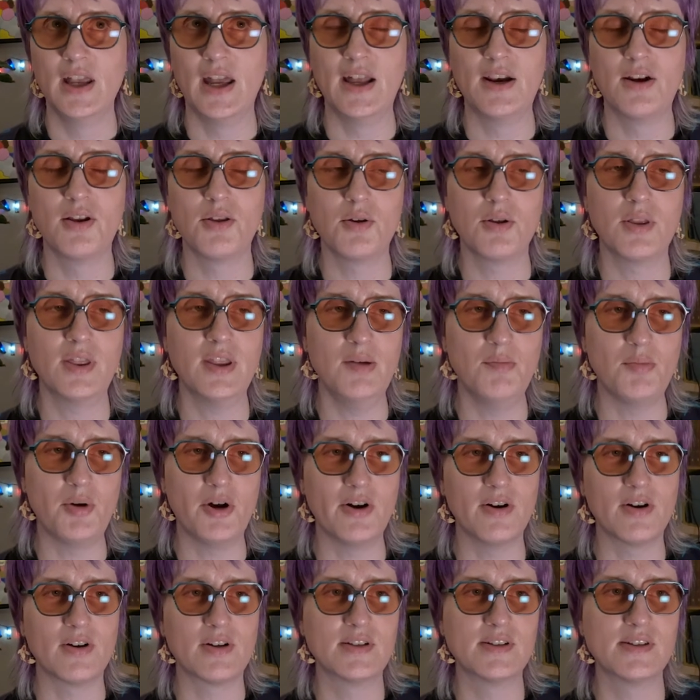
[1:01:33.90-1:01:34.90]
at other theme
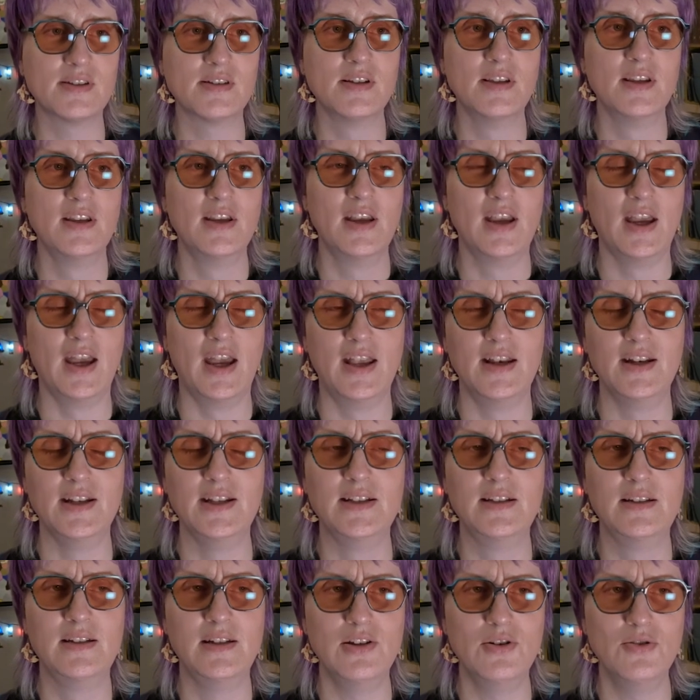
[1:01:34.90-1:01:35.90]
parks
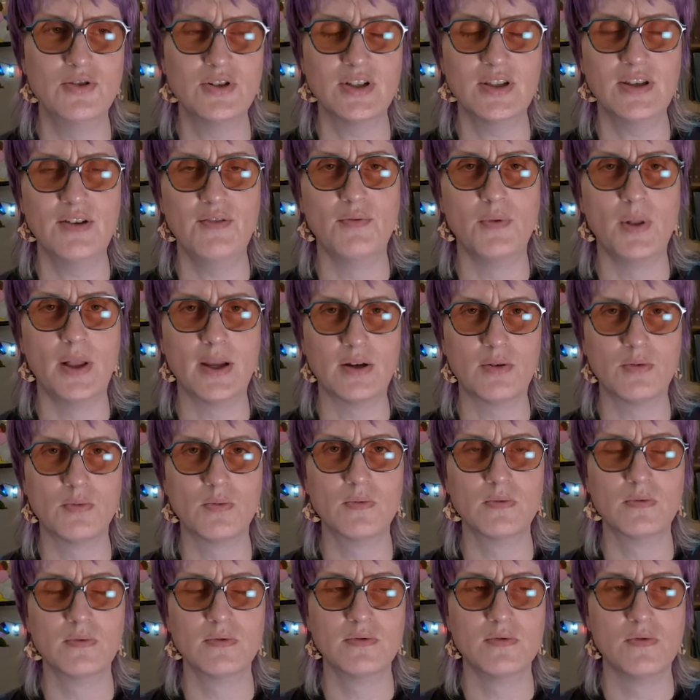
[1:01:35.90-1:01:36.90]
and usually like
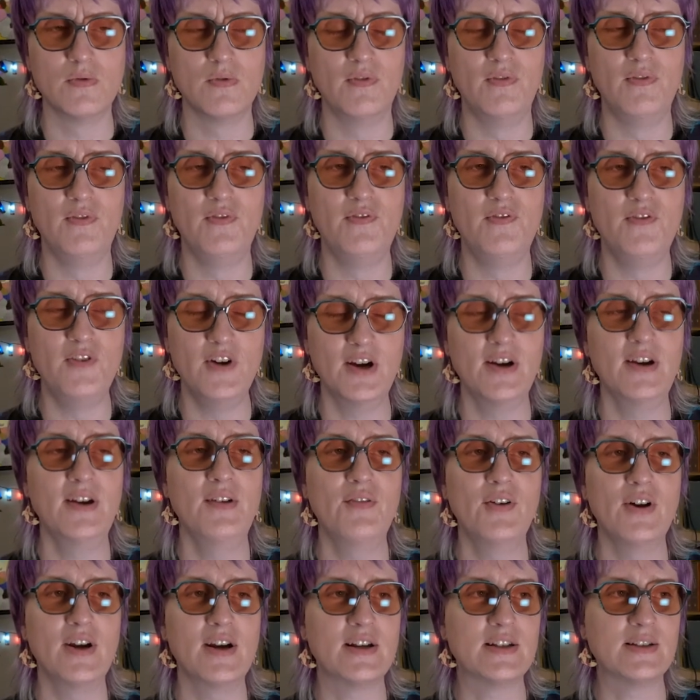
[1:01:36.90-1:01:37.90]
very,
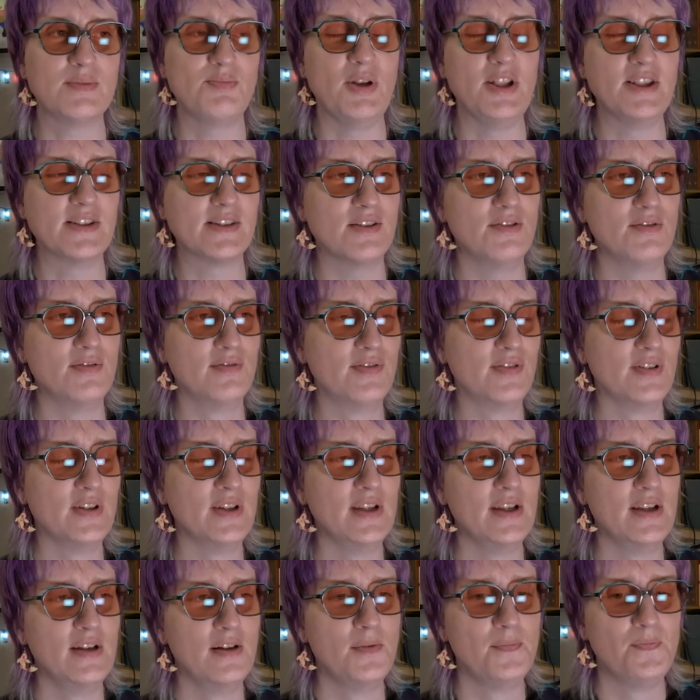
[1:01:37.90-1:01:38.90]
very expensive.
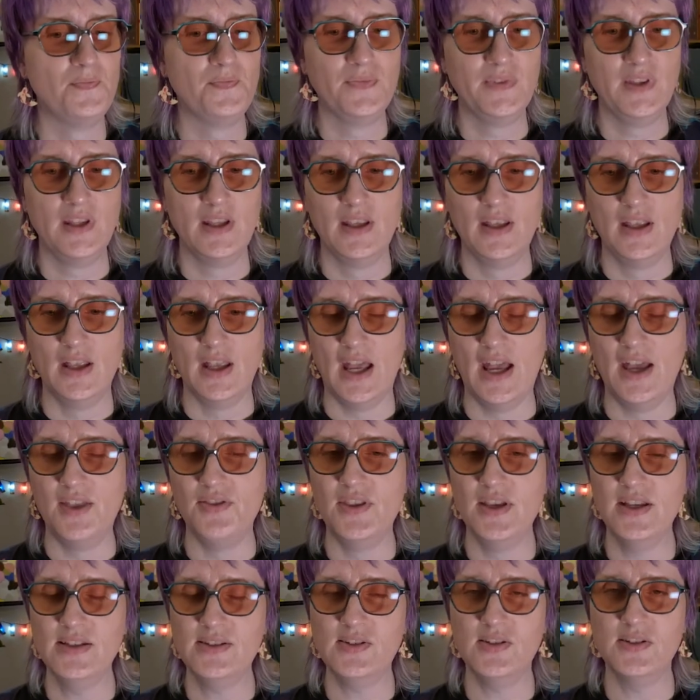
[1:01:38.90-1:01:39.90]
And
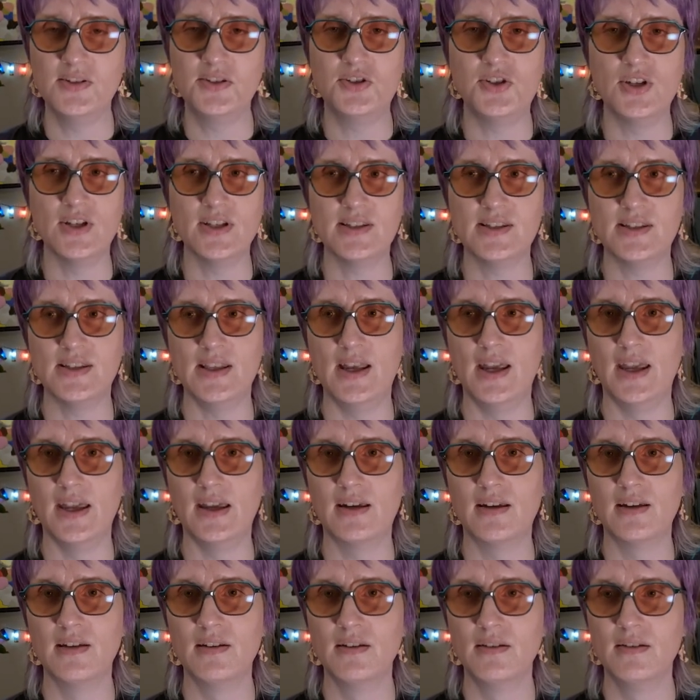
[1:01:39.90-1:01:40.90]
this is just
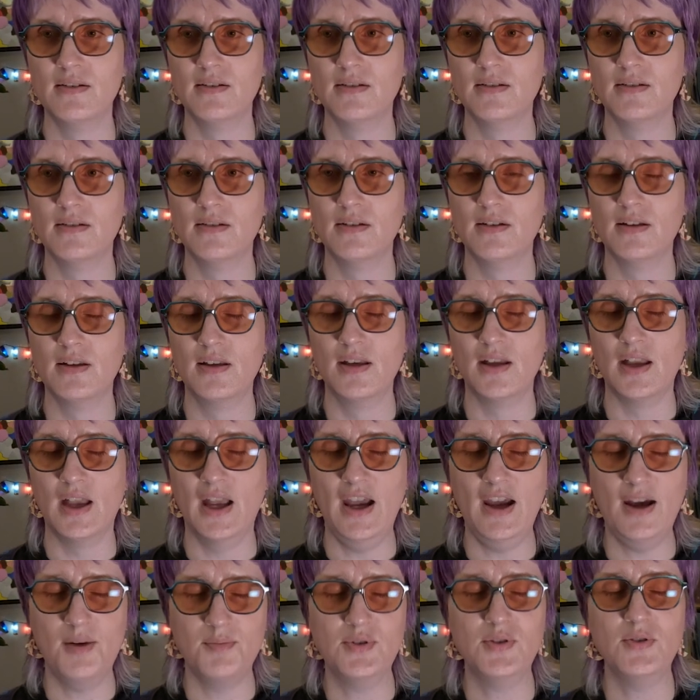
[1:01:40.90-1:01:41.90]
like
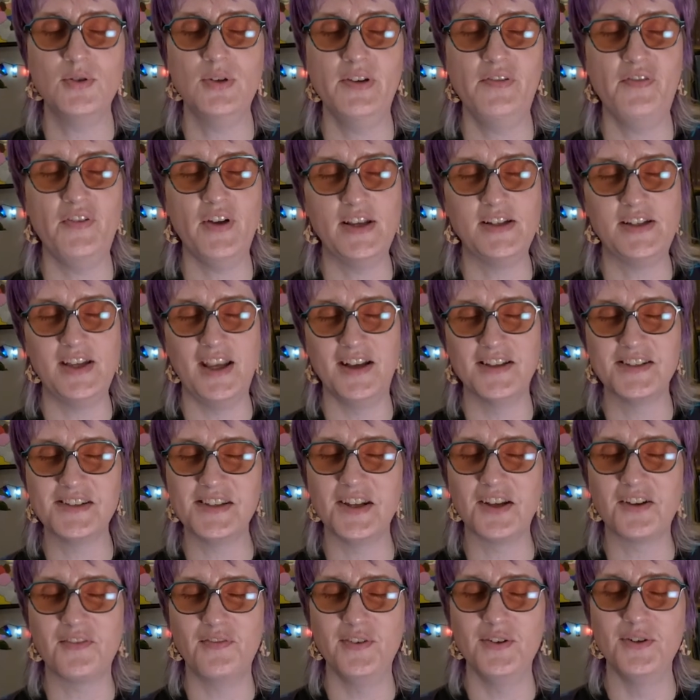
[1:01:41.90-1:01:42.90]
absolutely
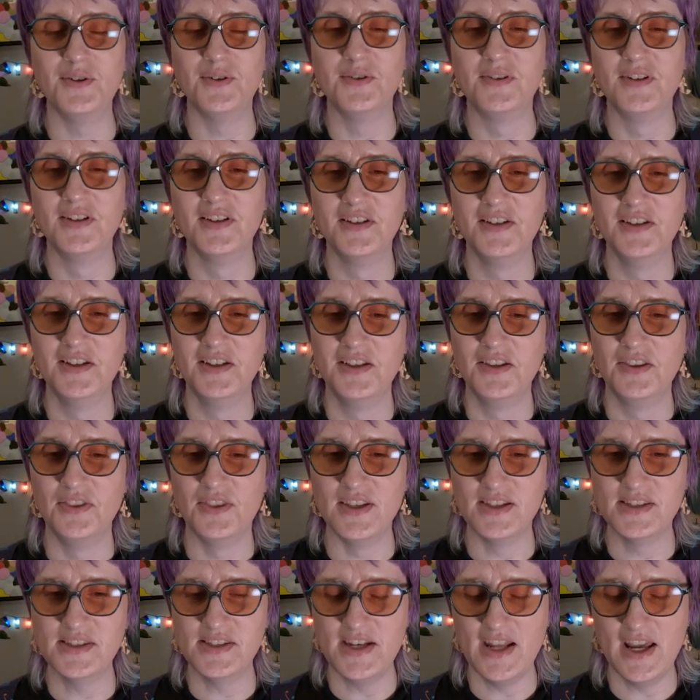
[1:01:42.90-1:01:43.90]
fantastic food.
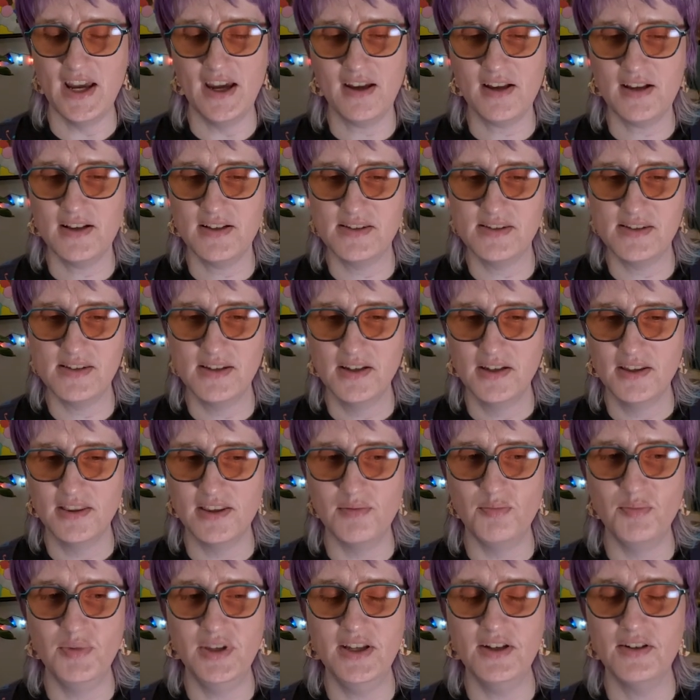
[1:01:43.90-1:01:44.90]
The snacks,
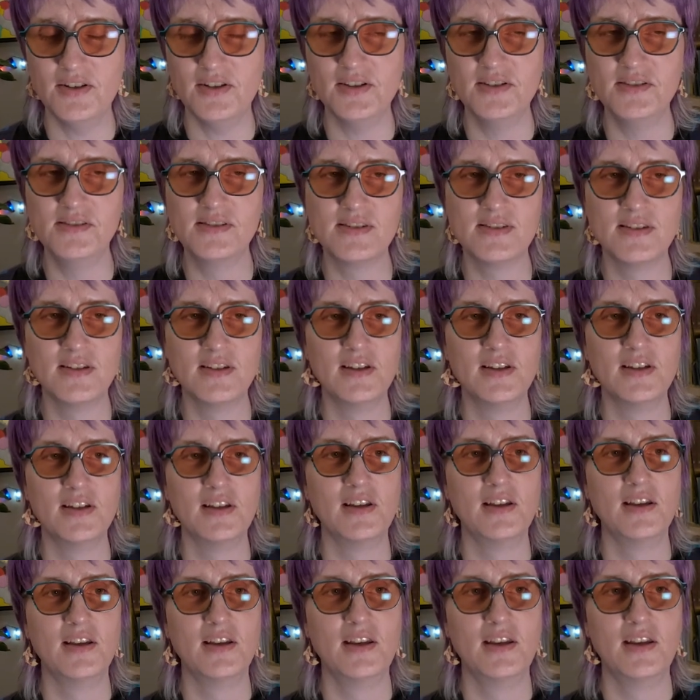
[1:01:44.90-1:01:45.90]
the meals,
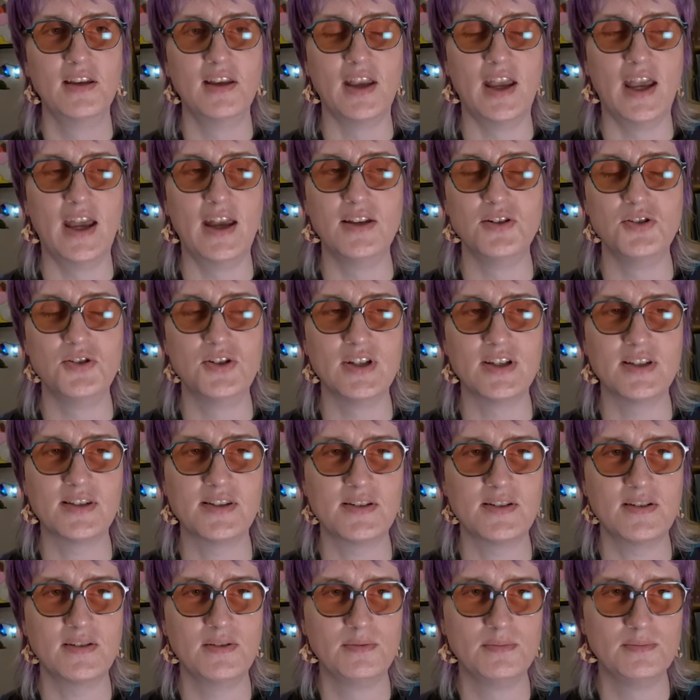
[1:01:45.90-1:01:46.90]
and
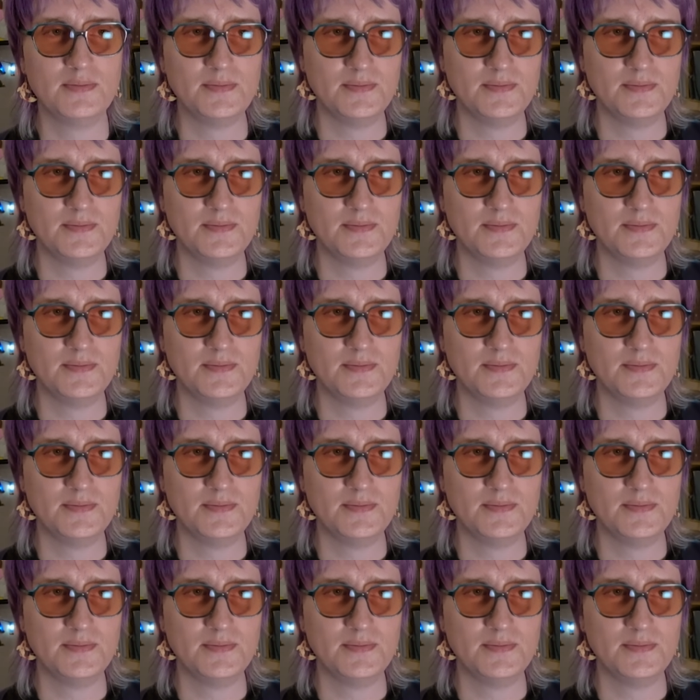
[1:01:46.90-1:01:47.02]
just,